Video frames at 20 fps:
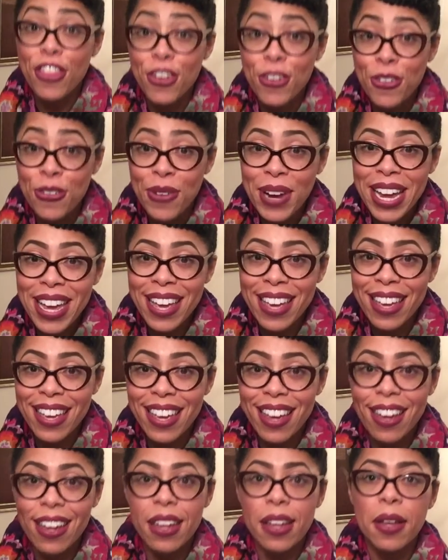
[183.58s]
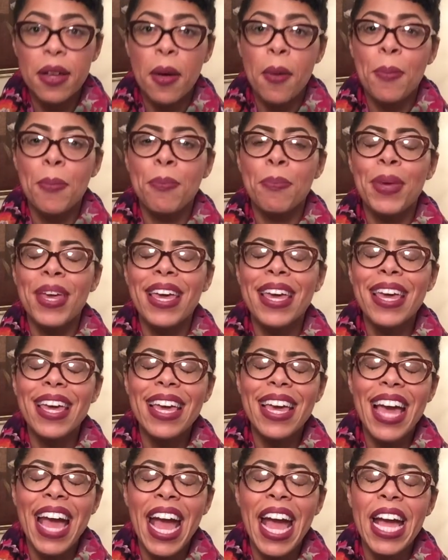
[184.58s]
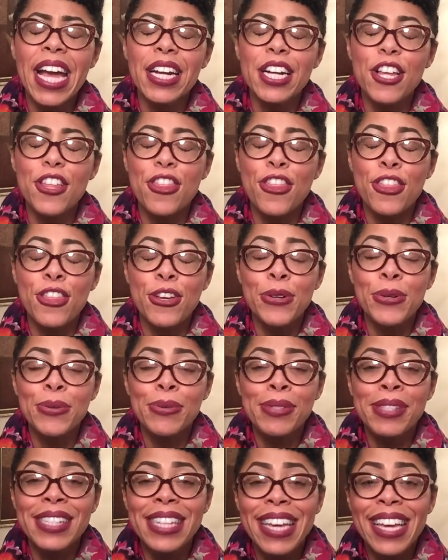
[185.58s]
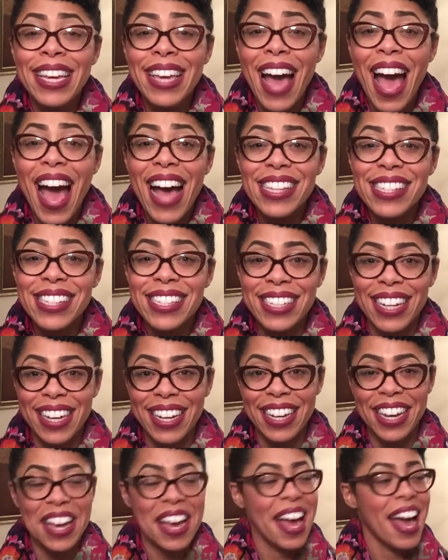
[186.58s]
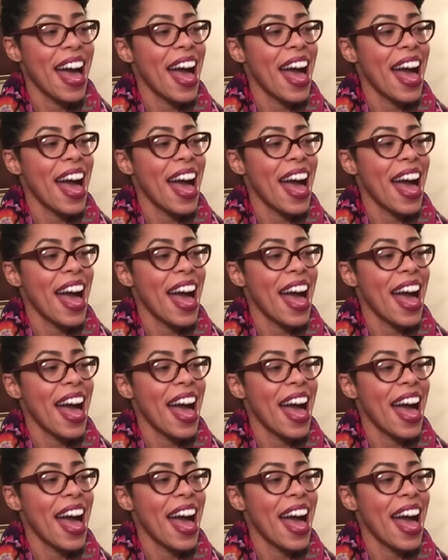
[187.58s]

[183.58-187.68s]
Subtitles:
3, be enthusiastic.